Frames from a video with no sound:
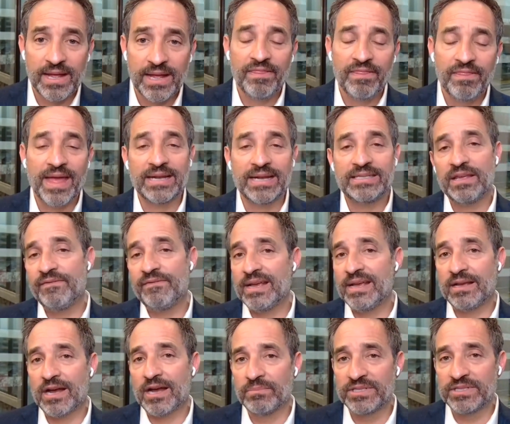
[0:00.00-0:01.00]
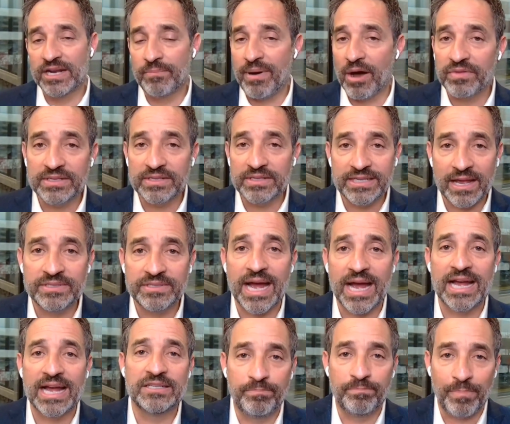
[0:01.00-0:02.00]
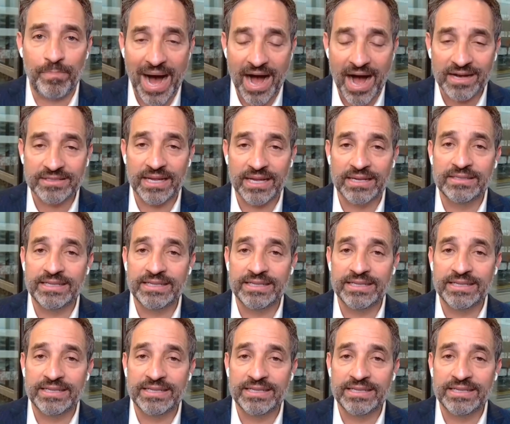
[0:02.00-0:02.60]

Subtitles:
That TV comes in about the same size box and